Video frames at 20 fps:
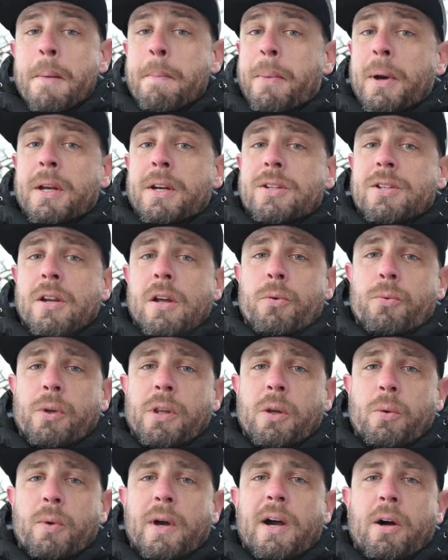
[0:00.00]
But it's done
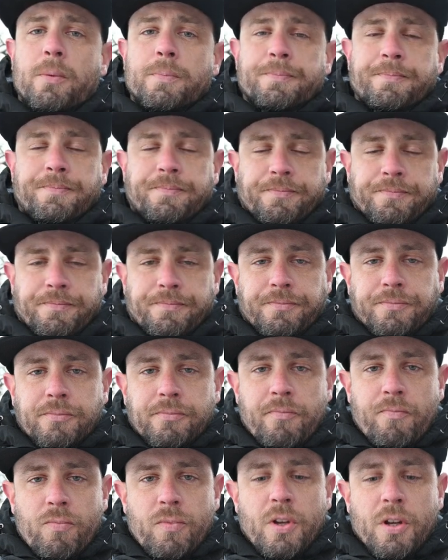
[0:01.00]
really well.
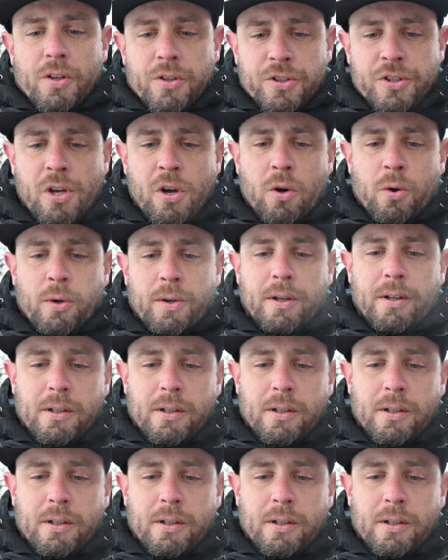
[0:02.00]
So,